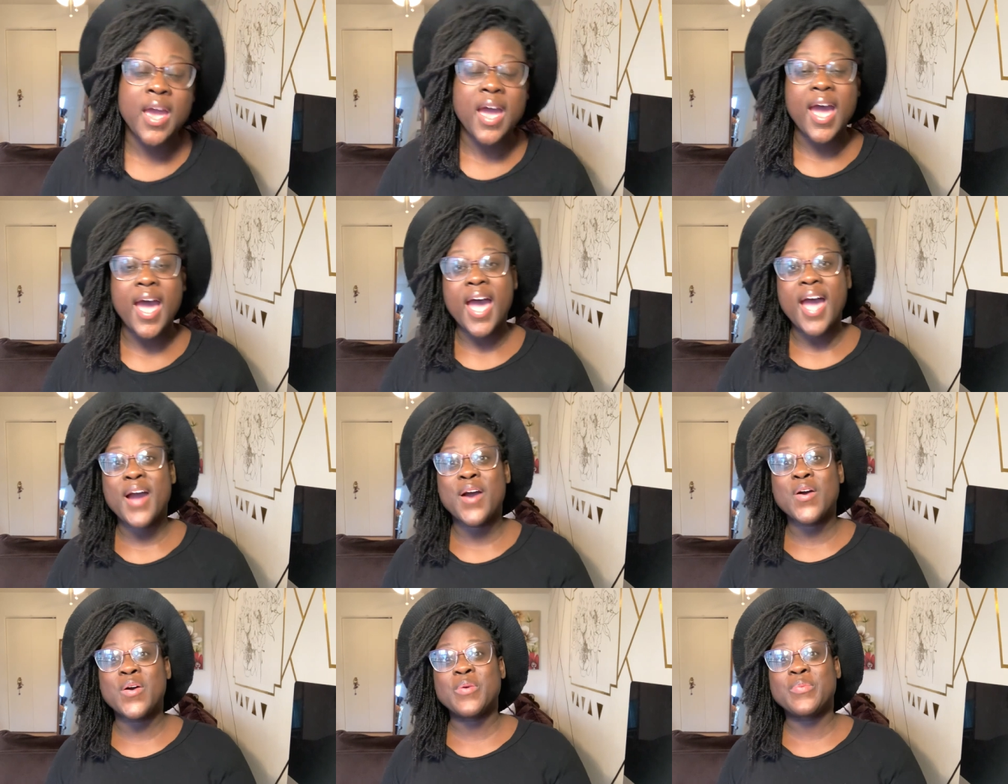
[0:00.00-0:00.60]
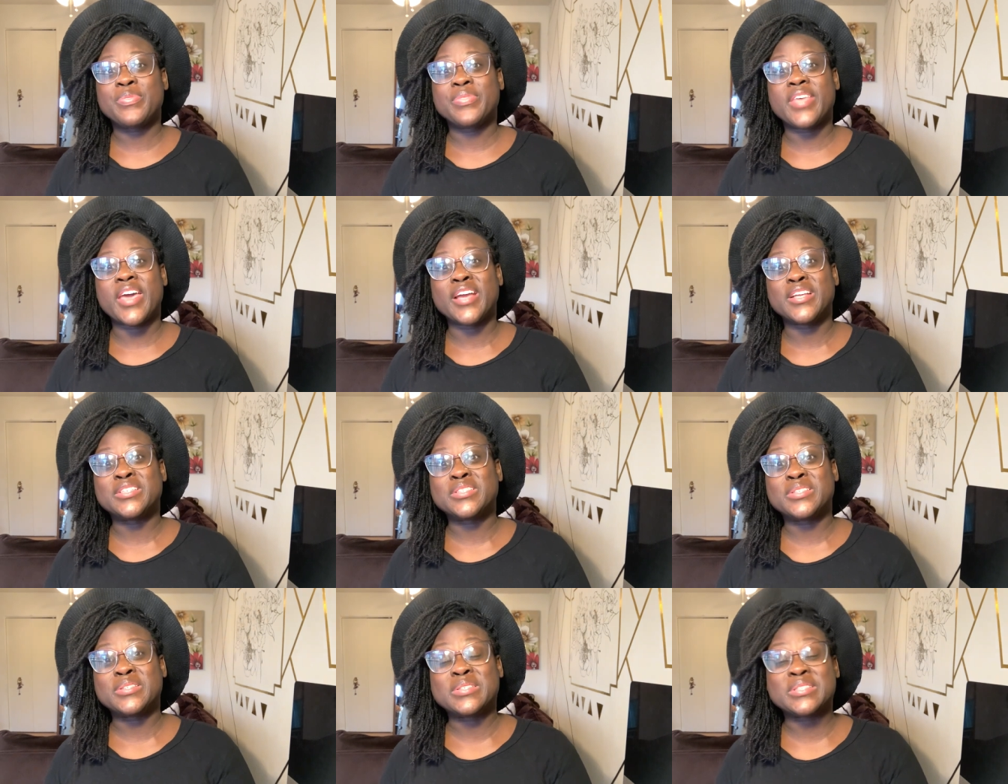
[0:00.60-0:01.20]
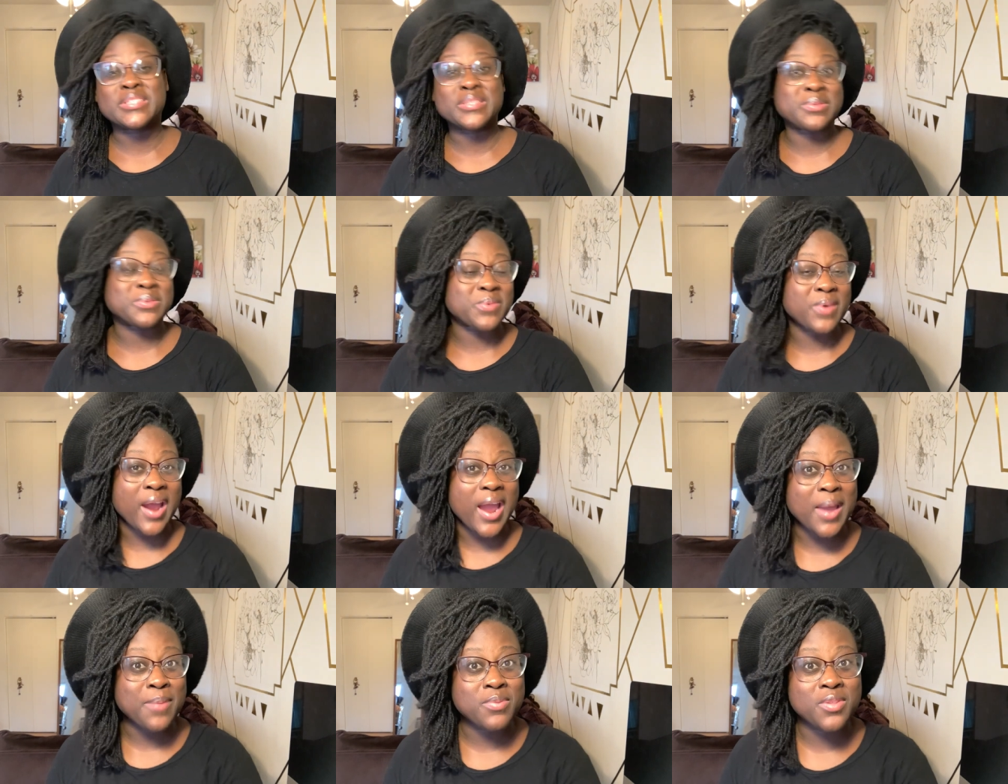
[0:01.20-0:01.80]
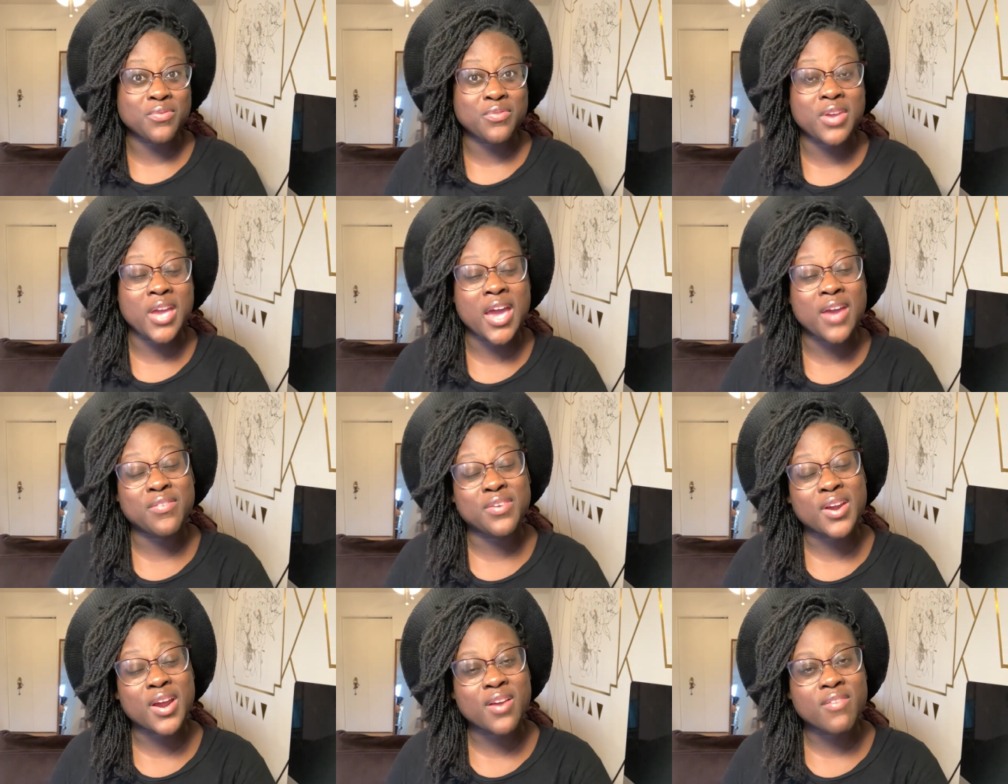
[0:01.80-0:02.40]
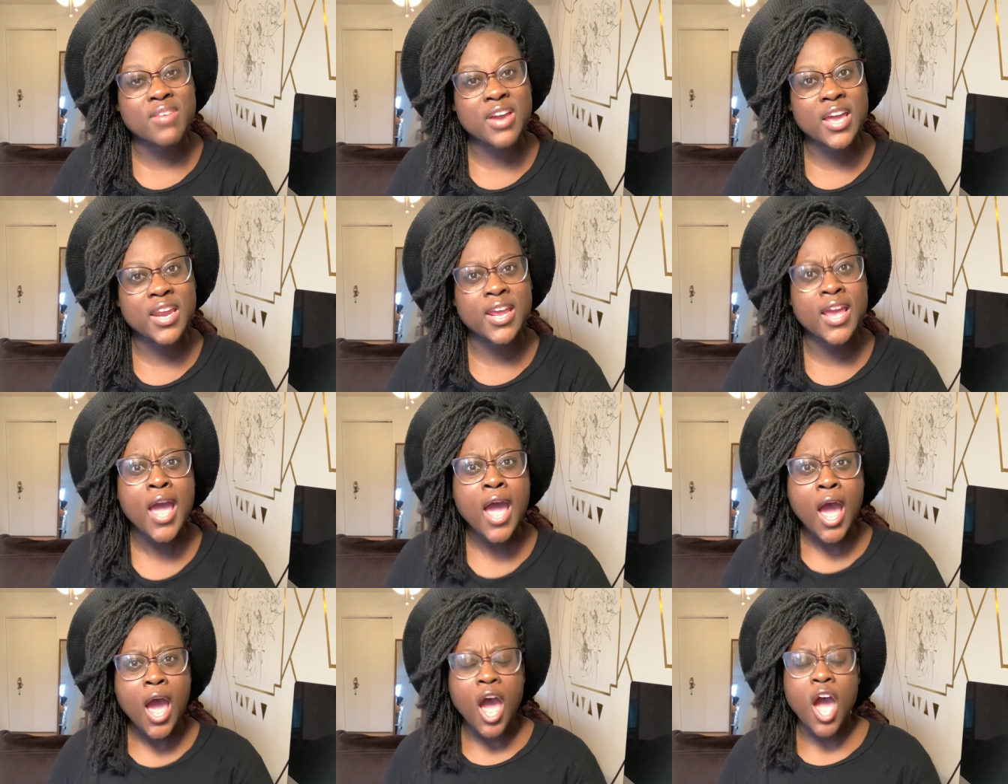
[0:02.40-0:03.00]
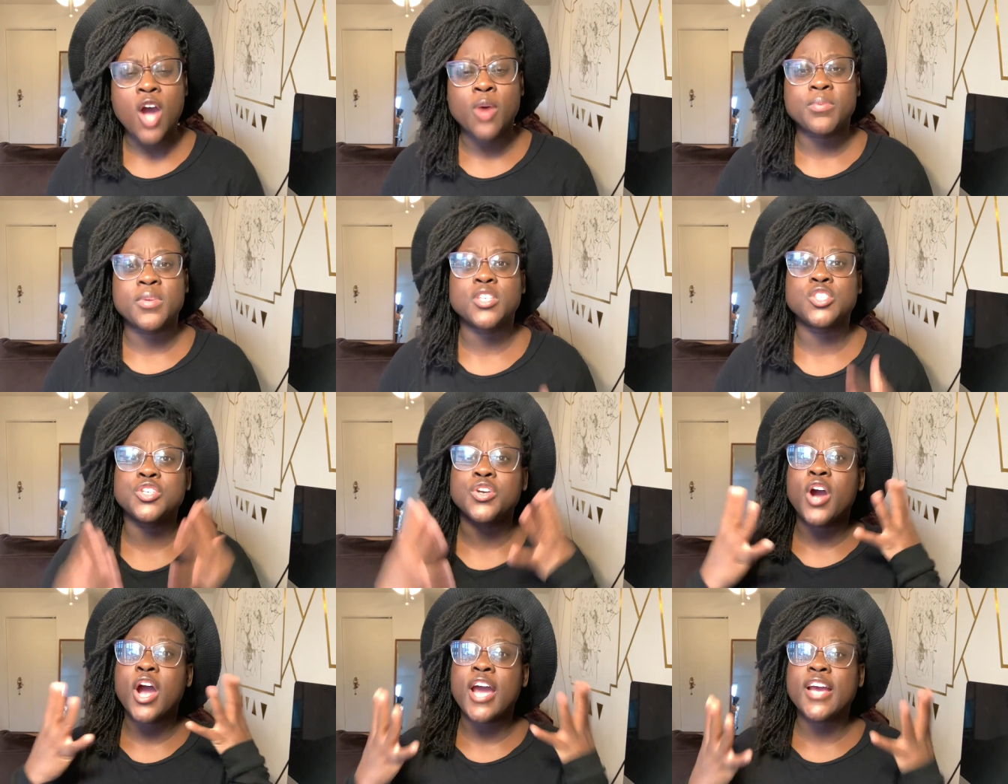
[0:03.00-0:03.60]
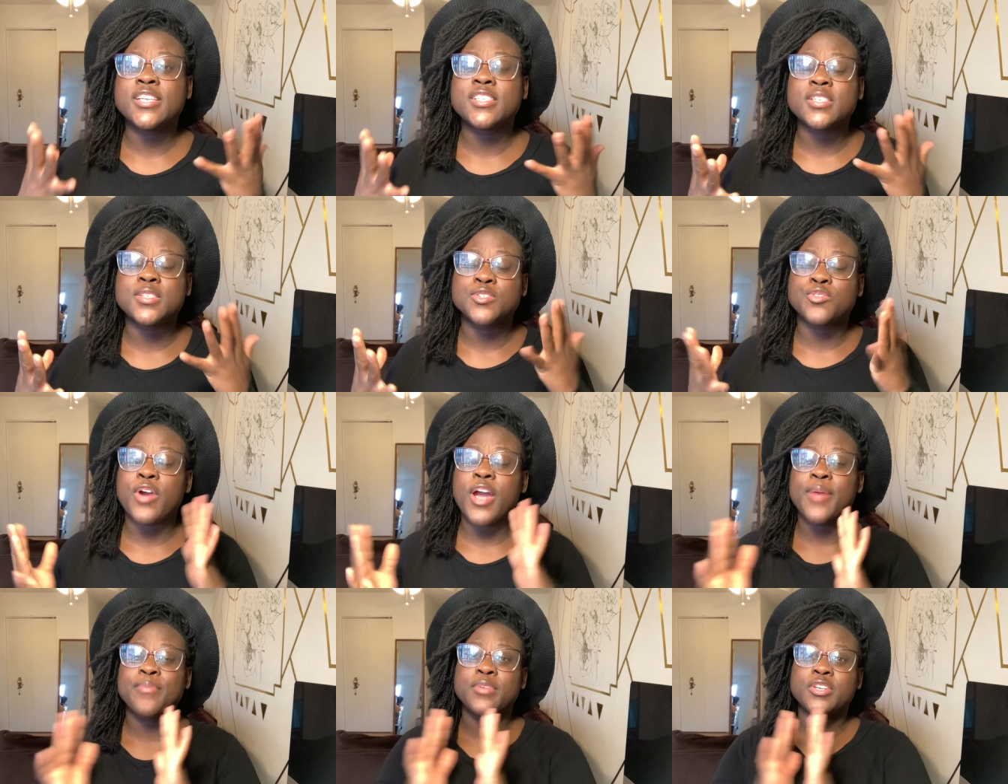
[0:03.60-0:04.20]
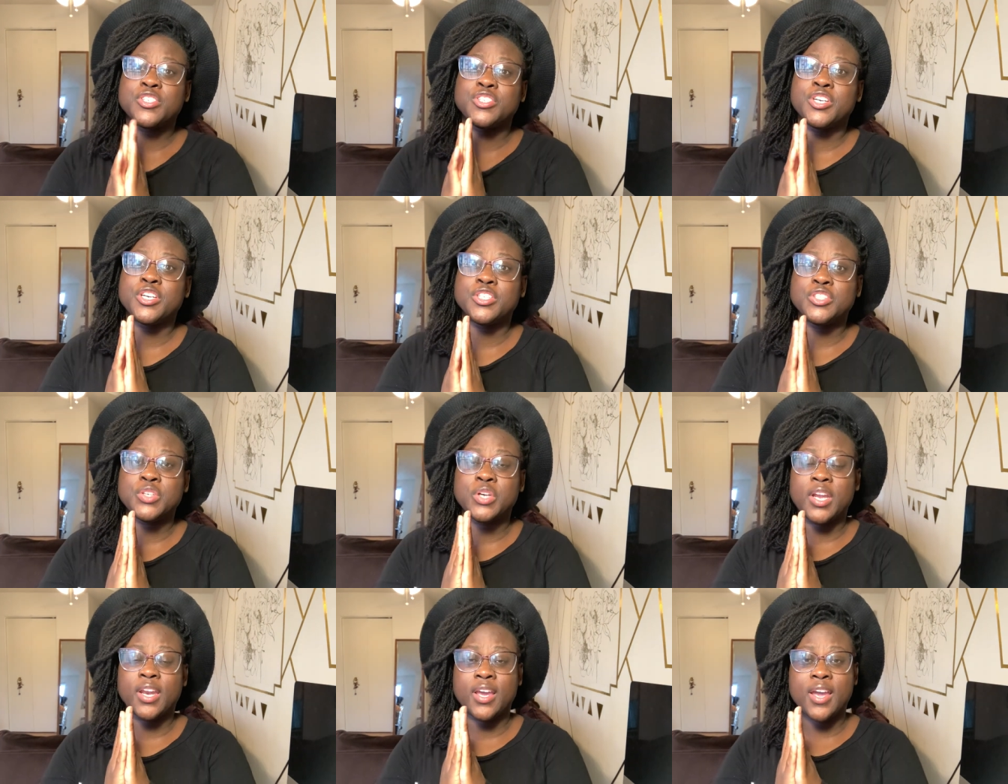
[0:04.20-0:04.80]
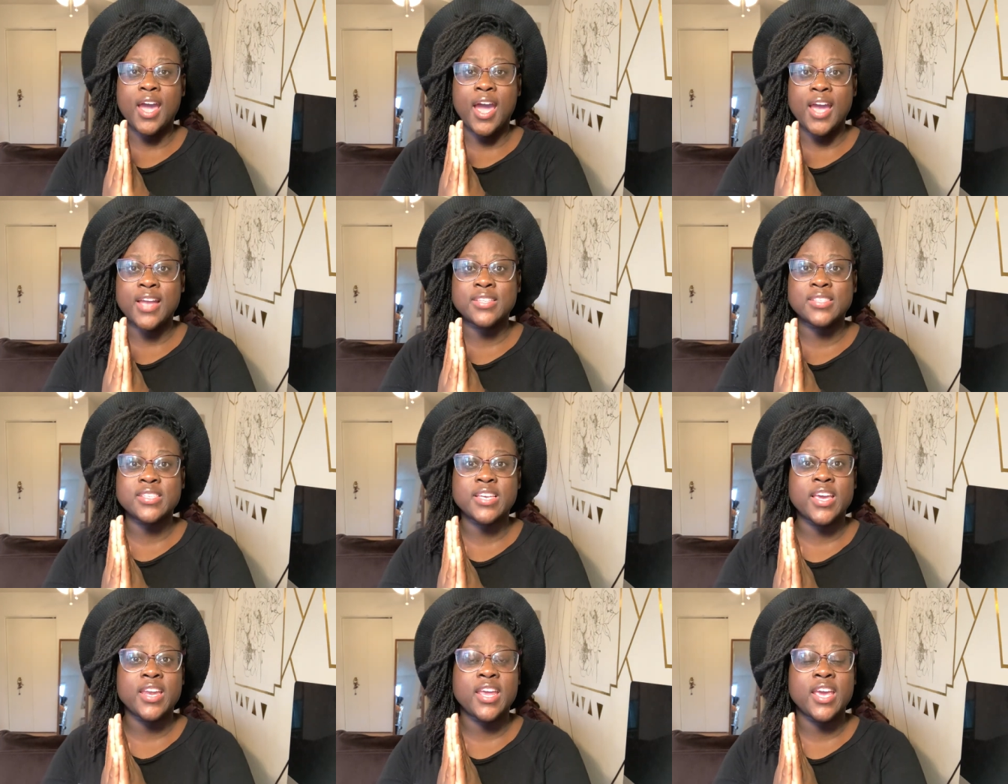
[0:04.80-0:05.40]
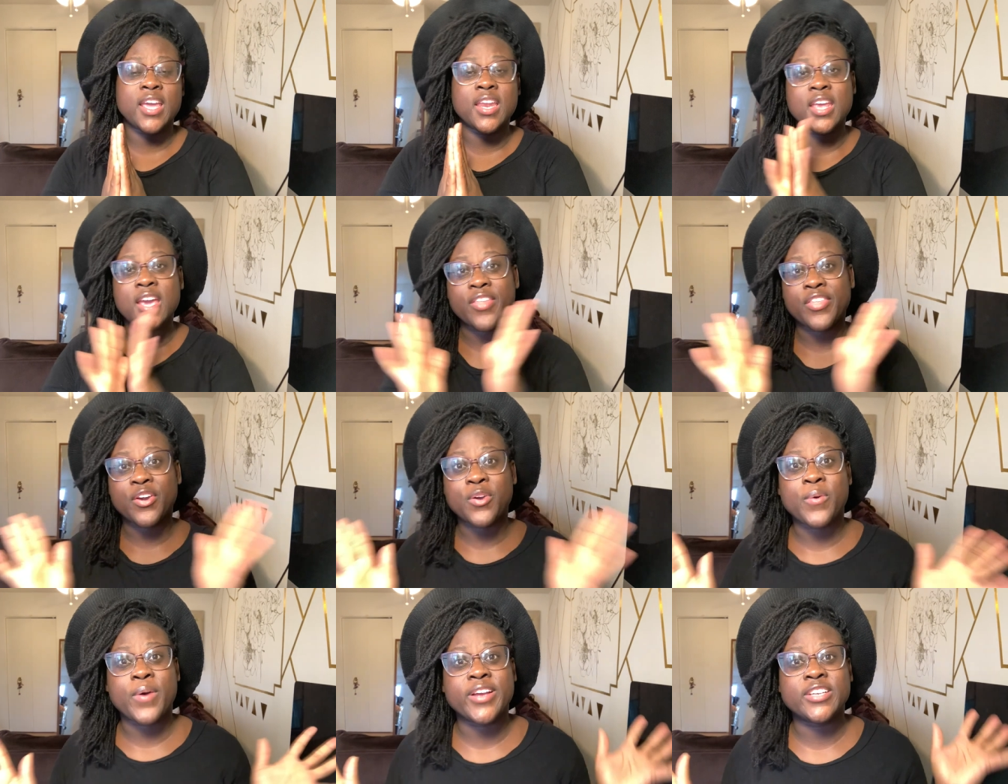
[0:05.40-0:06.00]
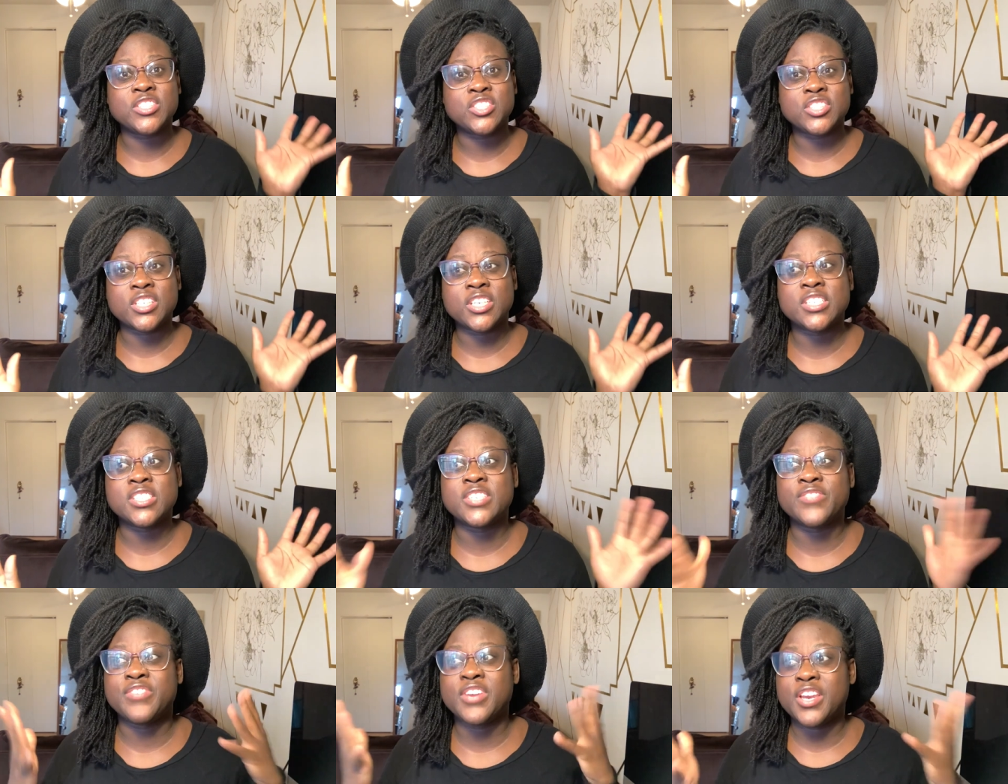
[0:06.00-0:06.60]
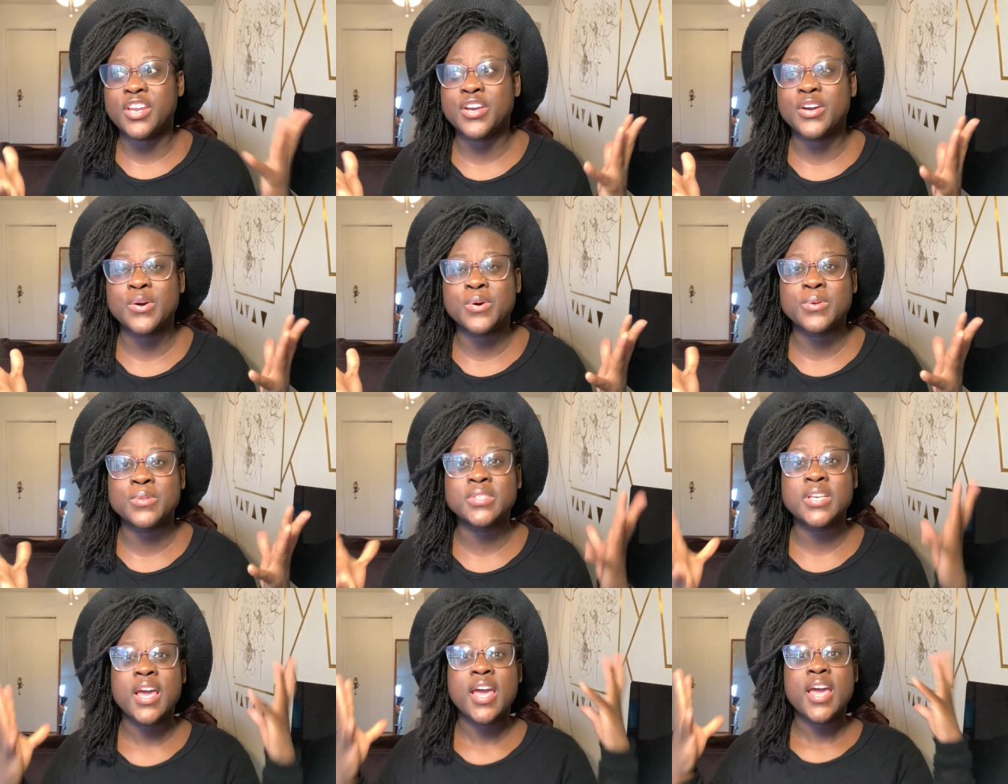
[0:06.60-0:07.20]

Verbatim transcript: i hope that you subscribe if you haven't already i hope that you are subscribed that you're enjoying the content any other questions videos